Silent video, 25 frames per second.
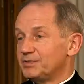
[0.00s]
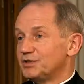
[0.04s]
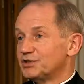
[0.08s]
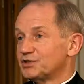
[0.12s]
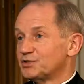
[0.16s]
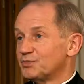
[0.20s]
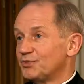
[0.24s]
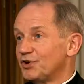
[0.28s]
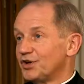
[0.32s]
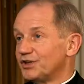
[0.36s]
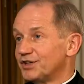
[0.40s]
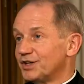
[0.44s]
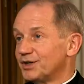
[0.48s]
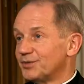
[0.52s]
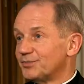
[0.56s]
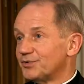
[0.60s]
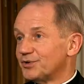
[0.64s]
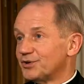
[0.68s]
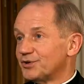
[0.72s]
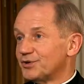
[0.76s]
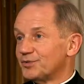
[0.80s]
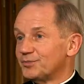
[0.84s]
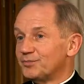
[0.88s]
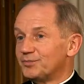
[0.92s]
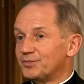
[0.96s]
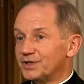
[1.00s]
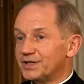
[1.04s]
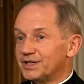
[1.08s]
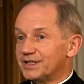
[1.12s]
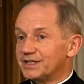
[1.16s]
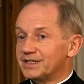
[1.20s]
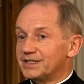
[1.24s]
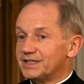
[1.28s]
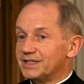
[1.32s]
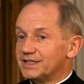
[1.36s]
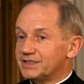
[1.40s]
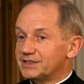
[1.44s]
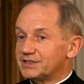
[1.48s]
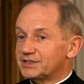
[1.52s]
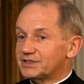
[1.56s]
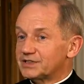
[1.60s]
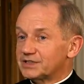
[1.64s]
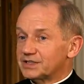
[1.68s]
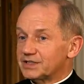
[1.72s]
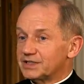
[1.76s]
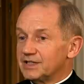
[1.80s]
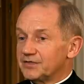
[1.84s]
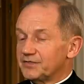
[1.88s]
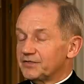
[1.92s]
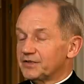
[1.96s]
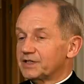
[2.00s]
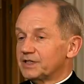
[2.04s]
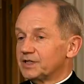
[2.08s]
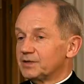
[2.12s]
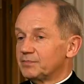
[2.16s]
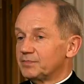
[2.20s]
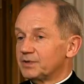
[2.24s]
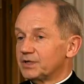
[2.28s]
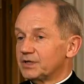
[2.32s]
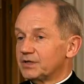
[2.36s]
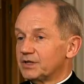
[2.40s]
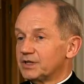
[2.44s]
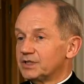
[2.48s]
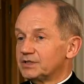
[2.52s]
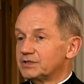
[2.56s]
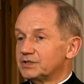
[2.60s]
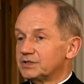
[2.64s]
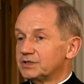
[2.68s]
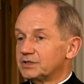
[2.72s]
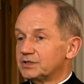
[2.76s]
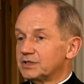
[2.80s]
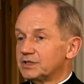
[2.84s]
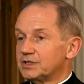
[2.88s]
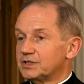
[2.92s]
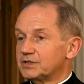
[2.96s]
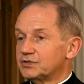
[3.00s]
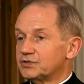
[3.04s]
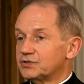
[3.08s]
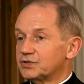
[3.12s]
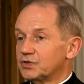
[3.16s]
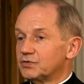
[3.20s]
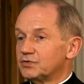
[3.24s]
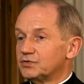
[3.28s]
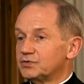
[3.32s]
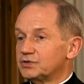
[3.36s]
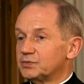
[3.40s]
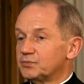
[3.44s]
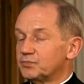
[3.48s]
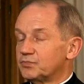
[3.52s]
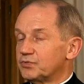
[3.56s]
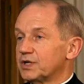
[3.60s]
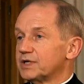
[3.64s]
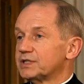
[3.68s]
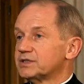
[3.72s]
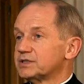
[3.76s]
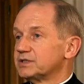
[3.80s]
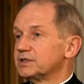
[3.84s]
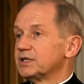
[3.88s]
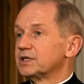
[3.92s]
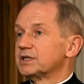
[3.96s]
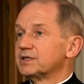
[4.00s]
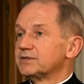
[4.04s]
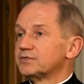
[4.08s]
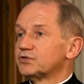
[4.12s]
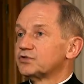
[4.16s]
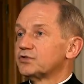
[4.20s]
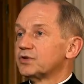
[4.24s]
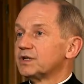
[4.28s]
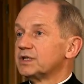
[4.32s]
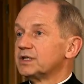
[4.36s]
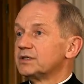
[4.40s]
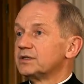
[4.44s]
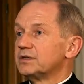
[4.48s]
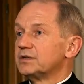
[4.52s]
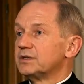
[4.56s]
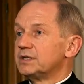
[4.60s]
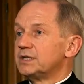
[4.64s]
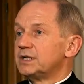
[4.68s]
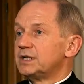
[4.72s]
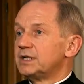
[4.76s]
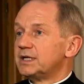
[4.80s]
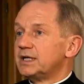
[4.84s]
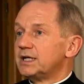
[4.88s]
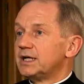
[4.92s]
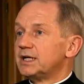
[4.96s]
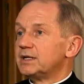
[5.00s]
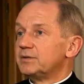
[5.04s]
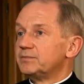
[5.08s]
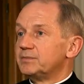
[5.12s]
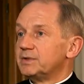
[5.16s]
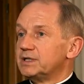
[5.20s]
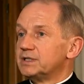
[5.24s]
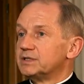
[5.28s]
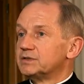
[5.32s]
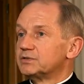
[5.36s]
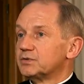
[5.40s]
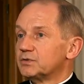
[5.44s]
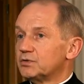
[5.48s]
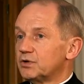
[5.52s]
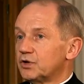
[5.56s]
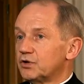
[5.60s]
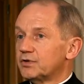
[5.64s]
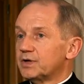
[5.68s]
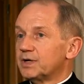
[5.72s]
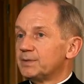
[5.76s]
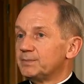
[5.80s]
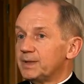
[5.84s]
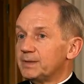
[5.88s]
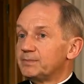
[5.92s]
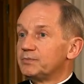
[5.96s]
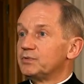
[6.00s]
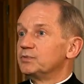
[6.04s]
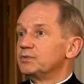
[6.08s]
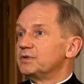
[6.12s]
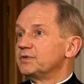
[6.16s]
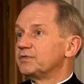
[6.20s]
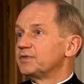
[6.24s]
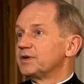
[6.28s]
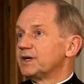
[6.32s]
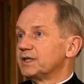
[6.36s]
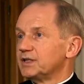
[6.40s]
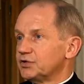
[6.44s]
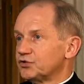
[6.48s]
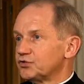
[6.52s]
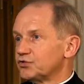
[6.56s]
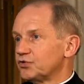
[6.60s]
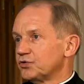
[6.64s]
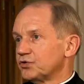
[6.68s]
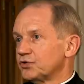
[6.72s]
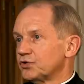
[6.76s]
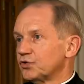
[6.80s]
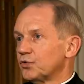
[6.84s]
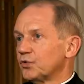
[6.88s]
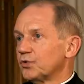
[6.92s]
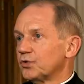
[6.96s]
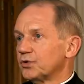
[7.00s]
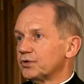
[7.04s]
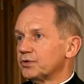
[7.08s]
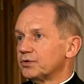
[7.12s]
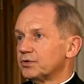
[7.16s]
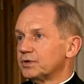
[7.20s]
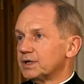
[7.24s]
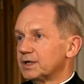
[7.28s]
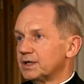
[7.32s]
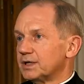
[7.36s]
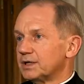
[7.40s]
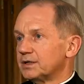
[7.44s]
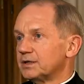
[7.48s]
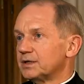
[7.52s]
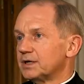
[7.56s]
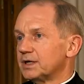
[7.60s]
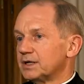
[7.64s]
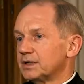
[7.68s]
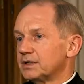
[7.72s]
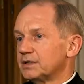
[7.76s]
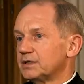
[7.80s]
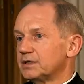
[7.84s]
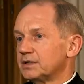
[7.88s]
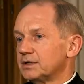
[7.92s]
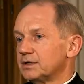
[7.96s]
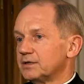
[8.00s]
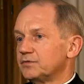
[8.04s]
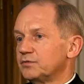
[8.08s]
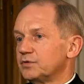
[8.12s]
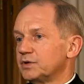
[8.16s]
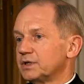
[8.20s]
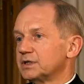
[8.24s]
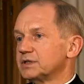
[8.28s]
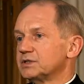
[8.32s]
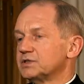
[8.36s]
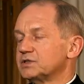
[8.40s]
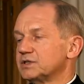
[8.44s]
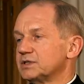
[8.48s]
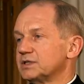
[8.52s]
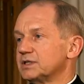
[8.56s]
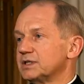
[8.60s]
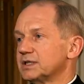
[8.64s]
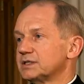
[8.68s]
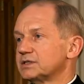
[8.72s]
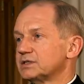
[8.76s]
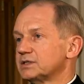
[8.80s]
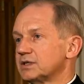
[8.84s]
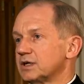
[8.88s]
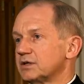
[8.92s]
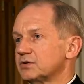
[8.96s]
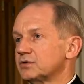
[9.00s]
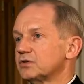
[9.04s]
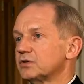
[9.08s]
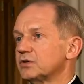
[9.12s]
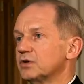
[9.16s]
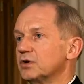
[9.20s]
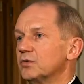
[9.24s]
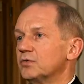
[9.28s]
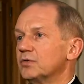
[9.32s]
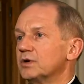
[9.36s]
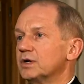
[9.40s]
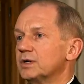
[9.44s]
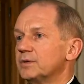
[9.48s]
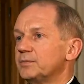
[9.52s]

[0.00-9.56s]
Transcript: be a small number, but it's significant because it shows it breaks a negative trend. And it means, oh, okay, maybe we finally turned the corner. And if we can see that start to go